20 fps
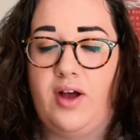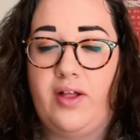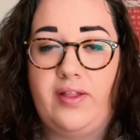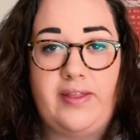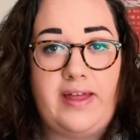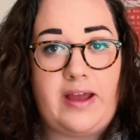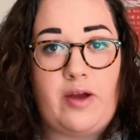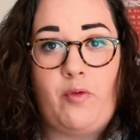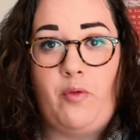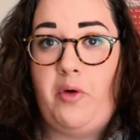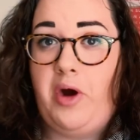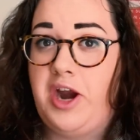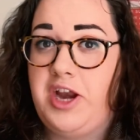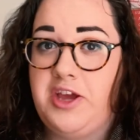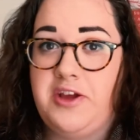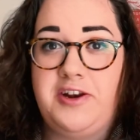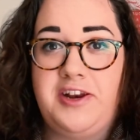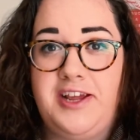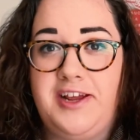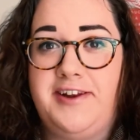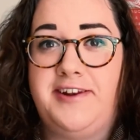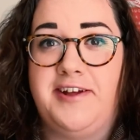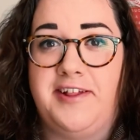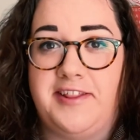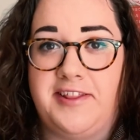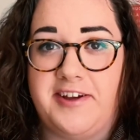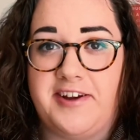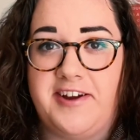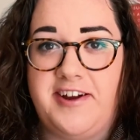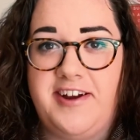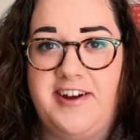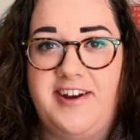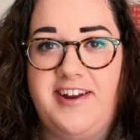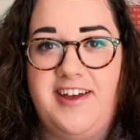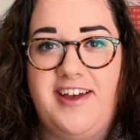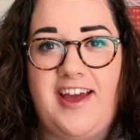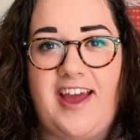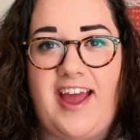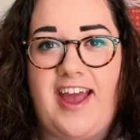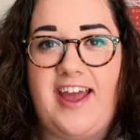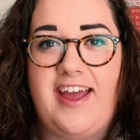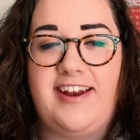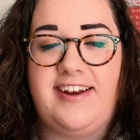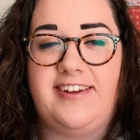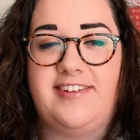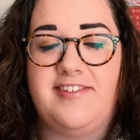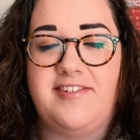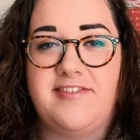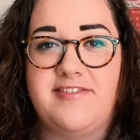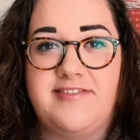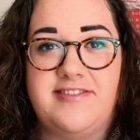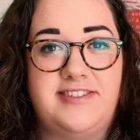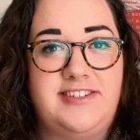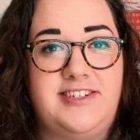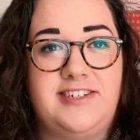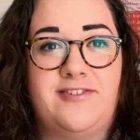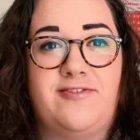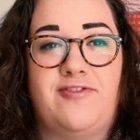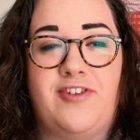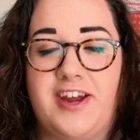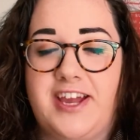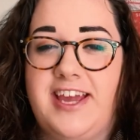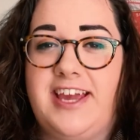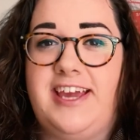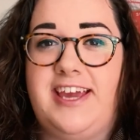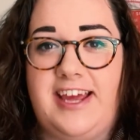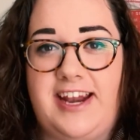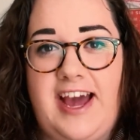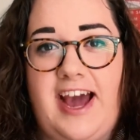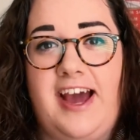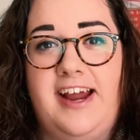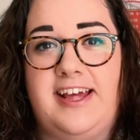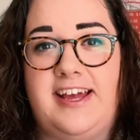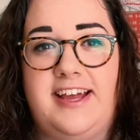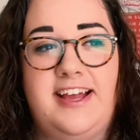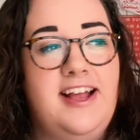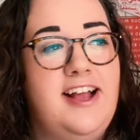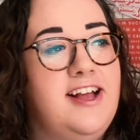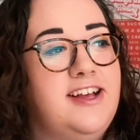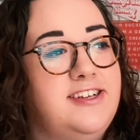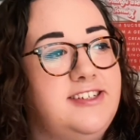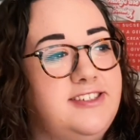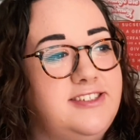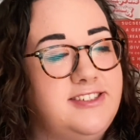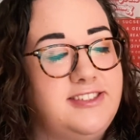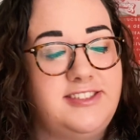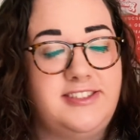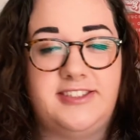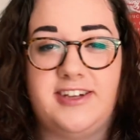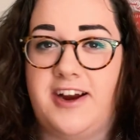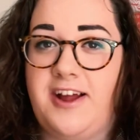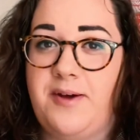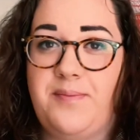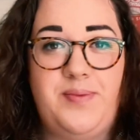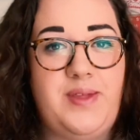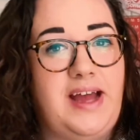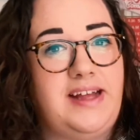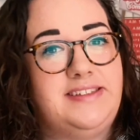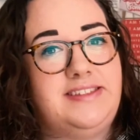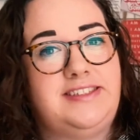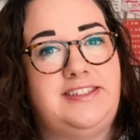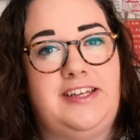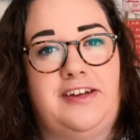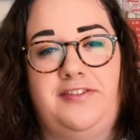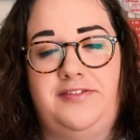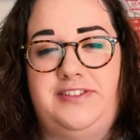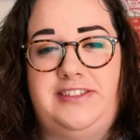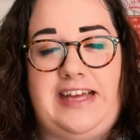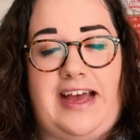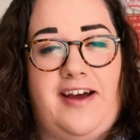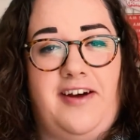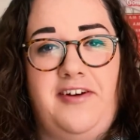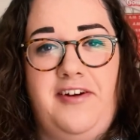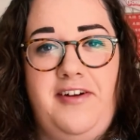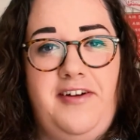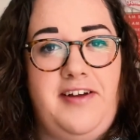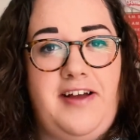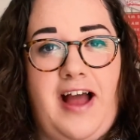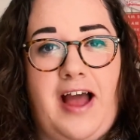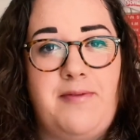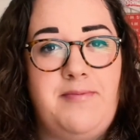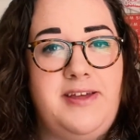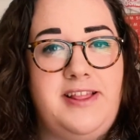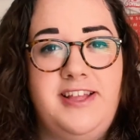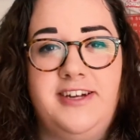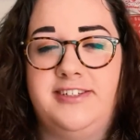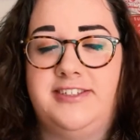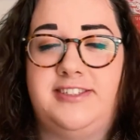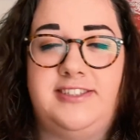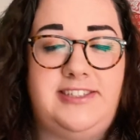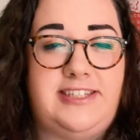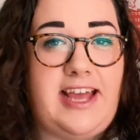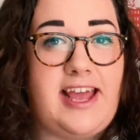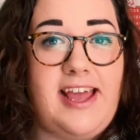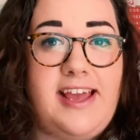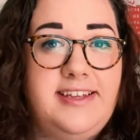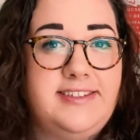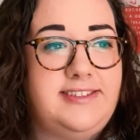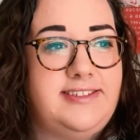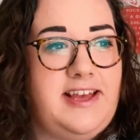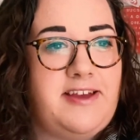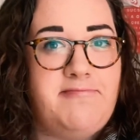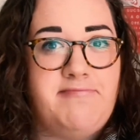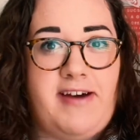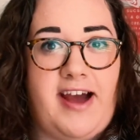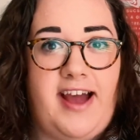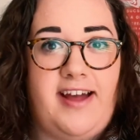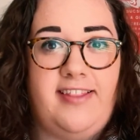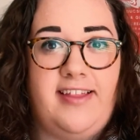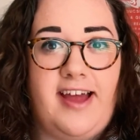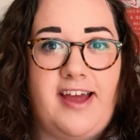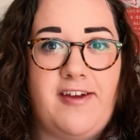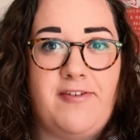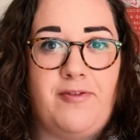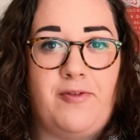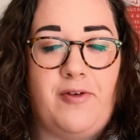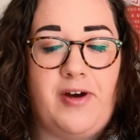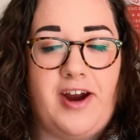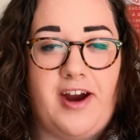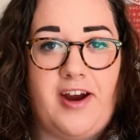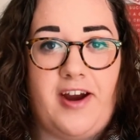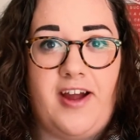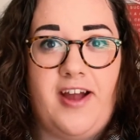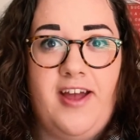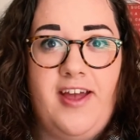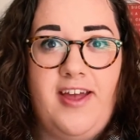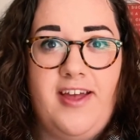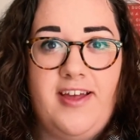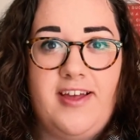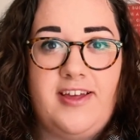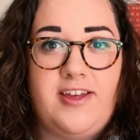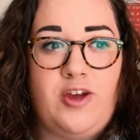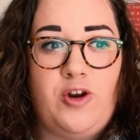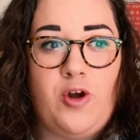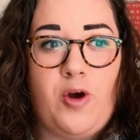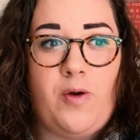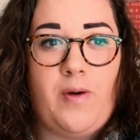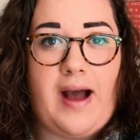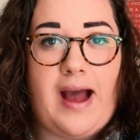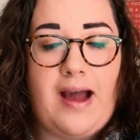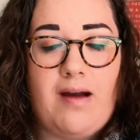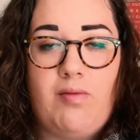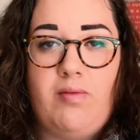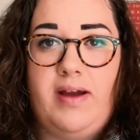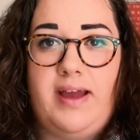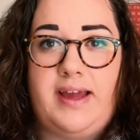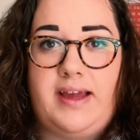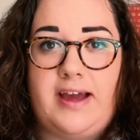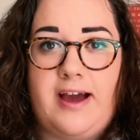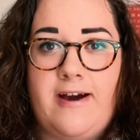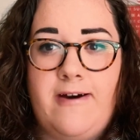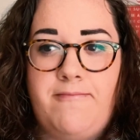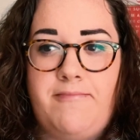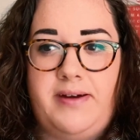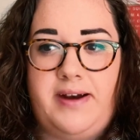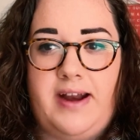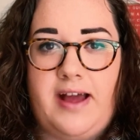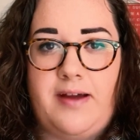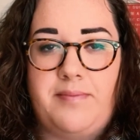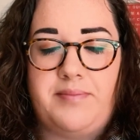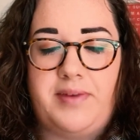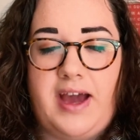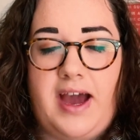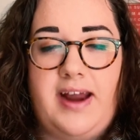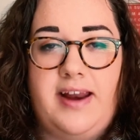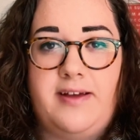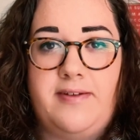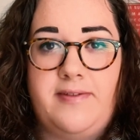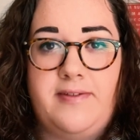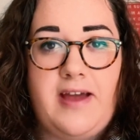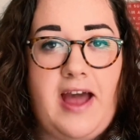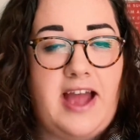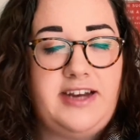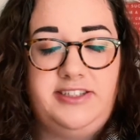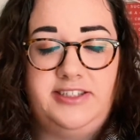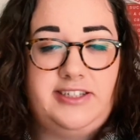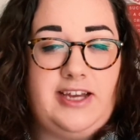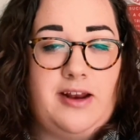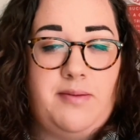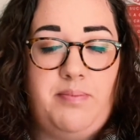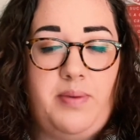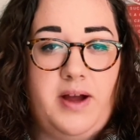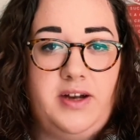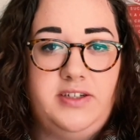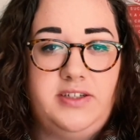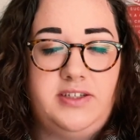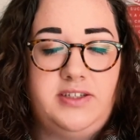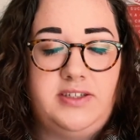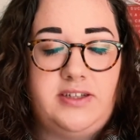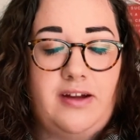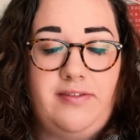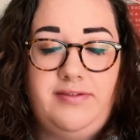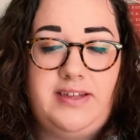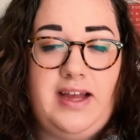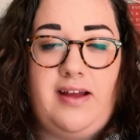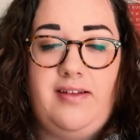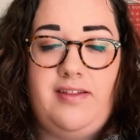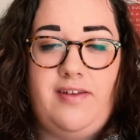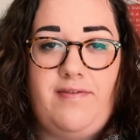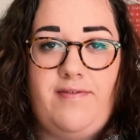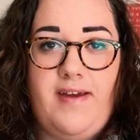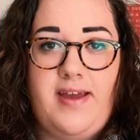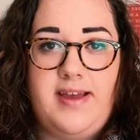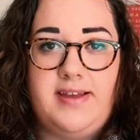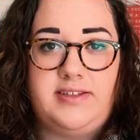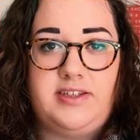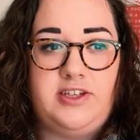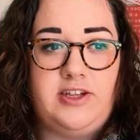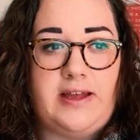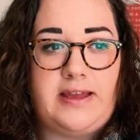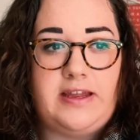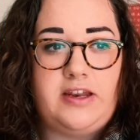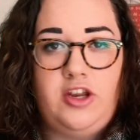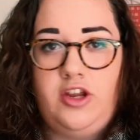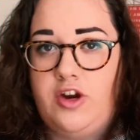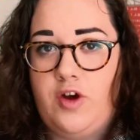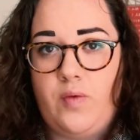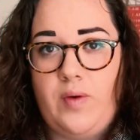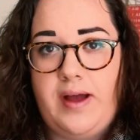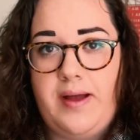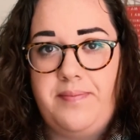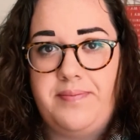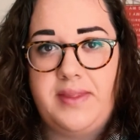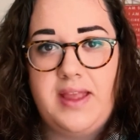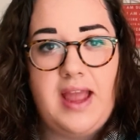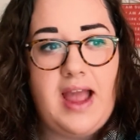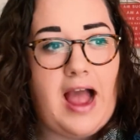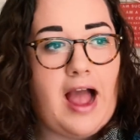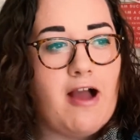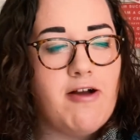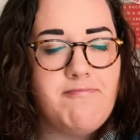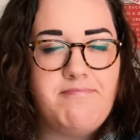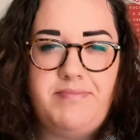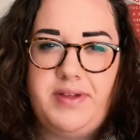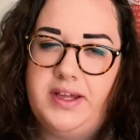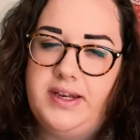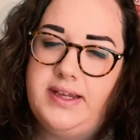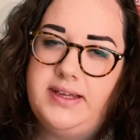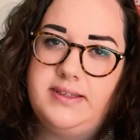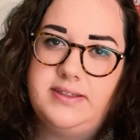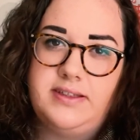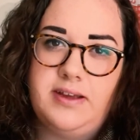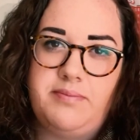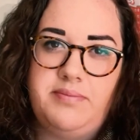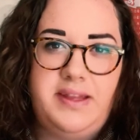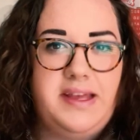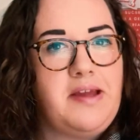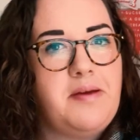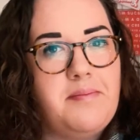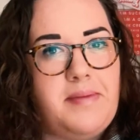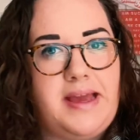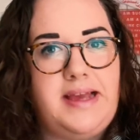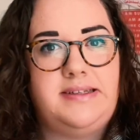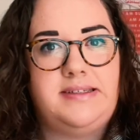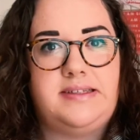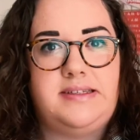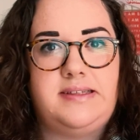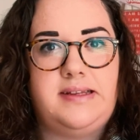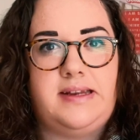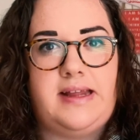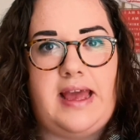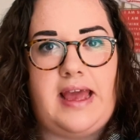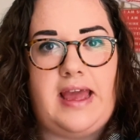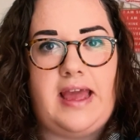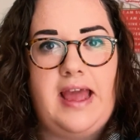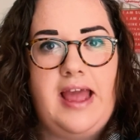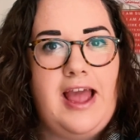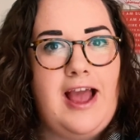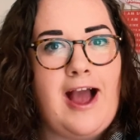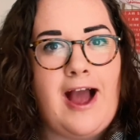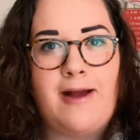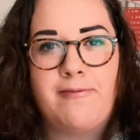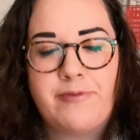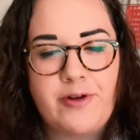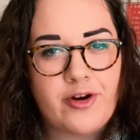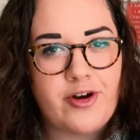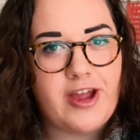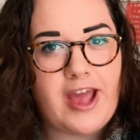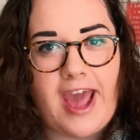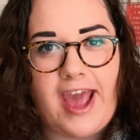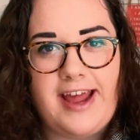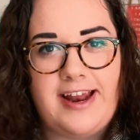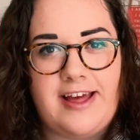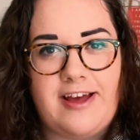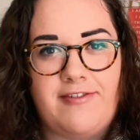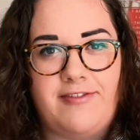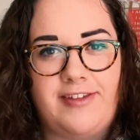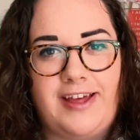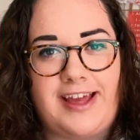Like, what do you need to learn? And just freaking get at it. Shut up that self-doubt. I mean, there's days in my life where, you know, I wake up and I just gotta punch self-doubt in the face. And you're like, you know what? I'm building something amazing today. I'm creative.